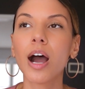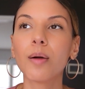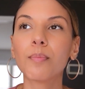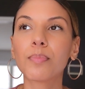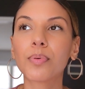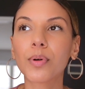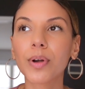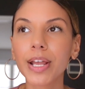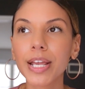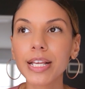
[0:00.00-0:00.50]

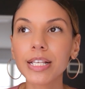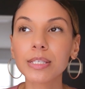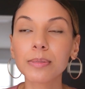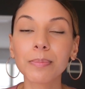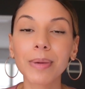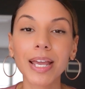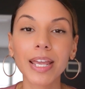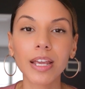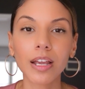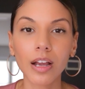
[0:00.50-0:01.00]
Praise
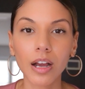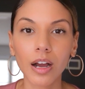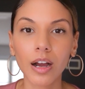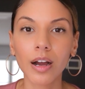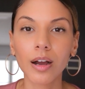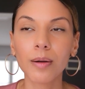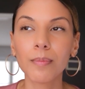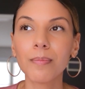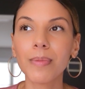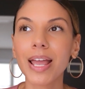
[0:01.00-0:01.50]
might
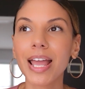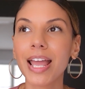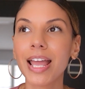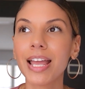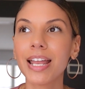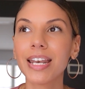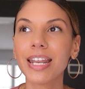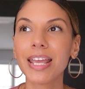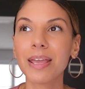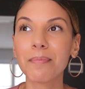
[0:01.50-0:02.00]
come,
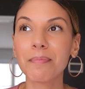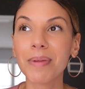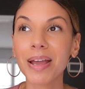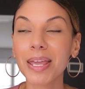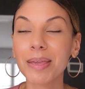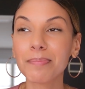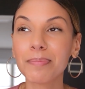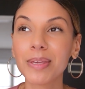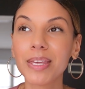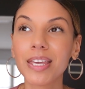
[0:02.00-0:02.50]
and it
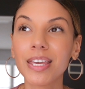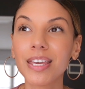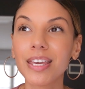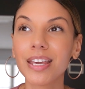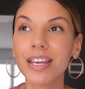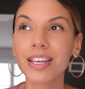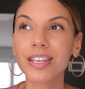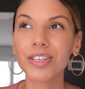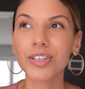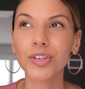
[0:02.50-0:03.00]
might
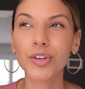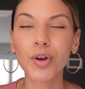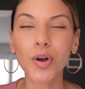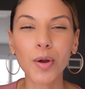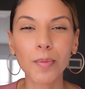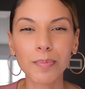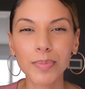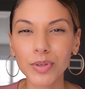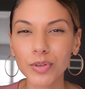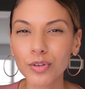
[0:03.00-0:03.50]
be,
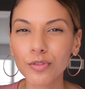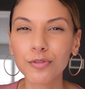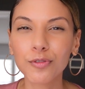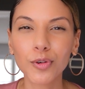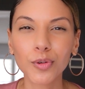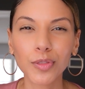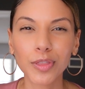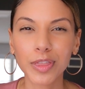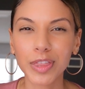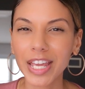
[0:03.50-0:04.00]
a
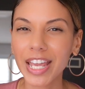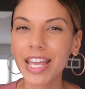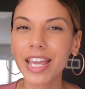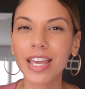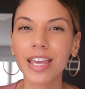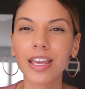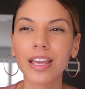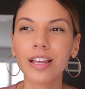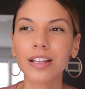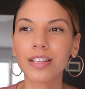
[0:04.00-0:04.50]
beautiful
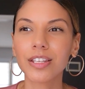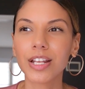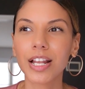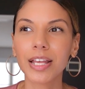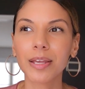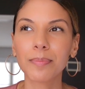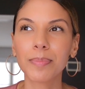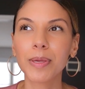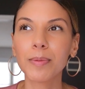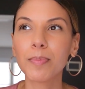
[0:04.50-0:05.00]
thing,
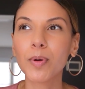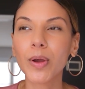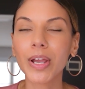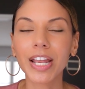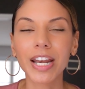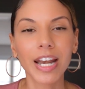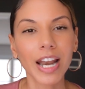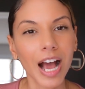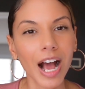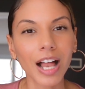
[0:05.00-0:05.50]
like people
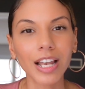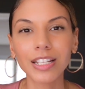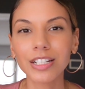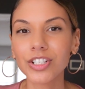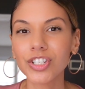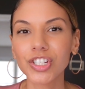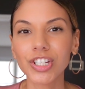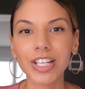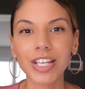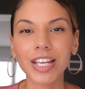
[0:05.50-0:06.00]

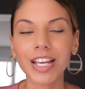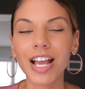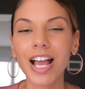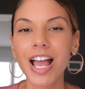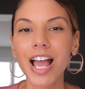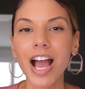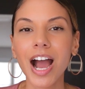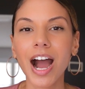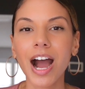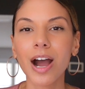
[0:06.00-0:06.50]
acknowledging
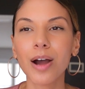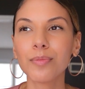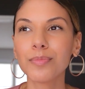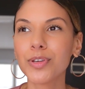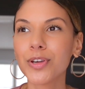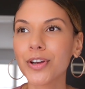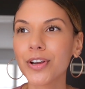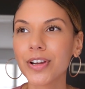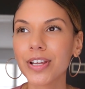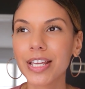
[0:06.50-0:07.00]

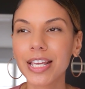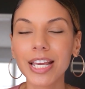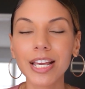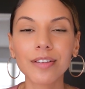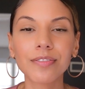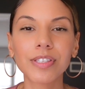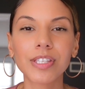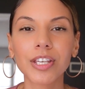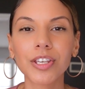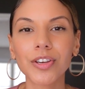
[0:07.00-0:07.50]
your
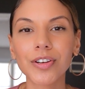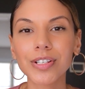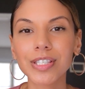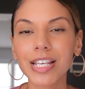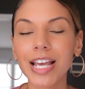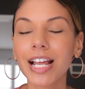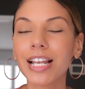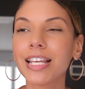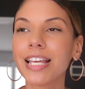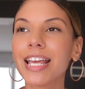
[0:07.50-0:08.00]
gifts and your
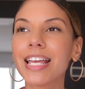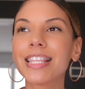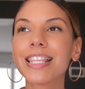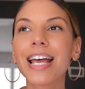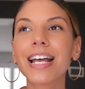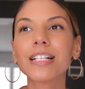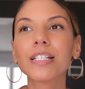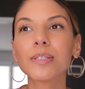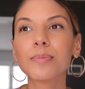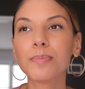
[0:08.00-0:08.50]
talent, and
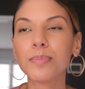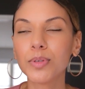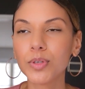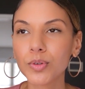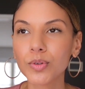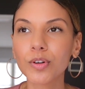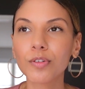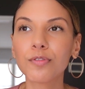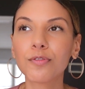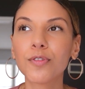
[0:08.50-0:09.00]
that's
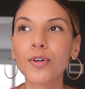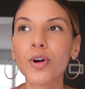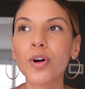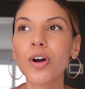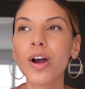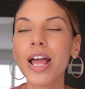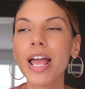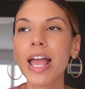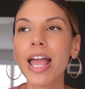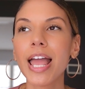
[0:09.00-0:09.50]

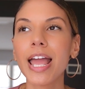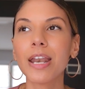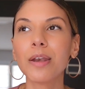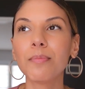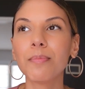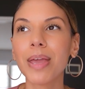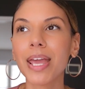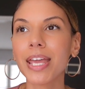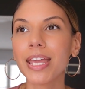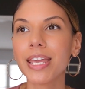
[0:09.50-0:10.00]
beautiful.
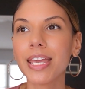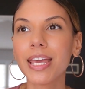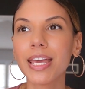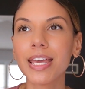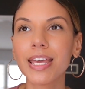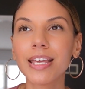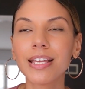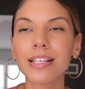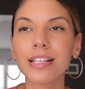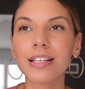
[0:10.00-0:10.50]
And
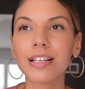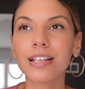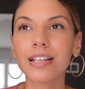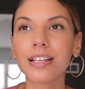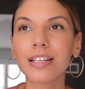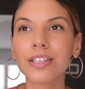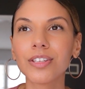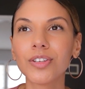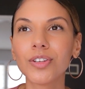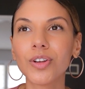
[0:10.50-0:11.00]
may
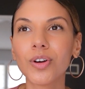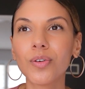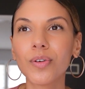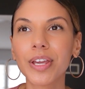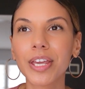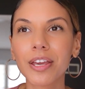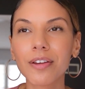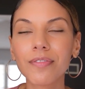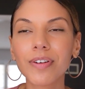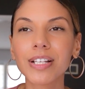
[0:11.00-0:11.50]

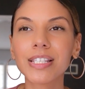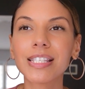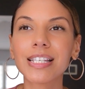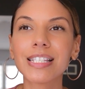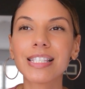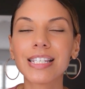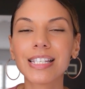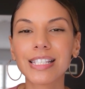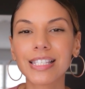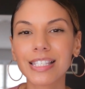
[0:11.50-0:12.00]
it give us
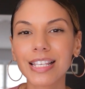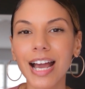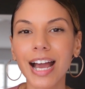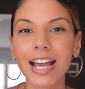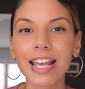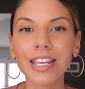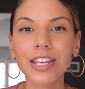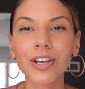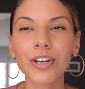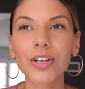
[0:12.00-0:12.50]
a
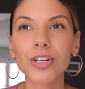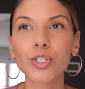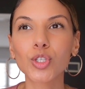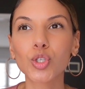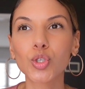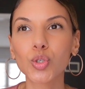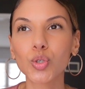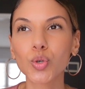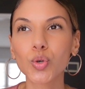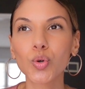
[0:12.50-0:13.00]
desire
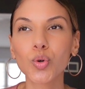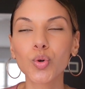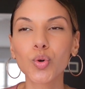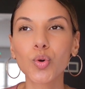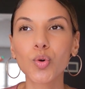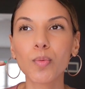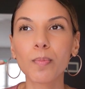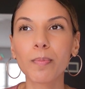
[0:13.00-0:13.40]
to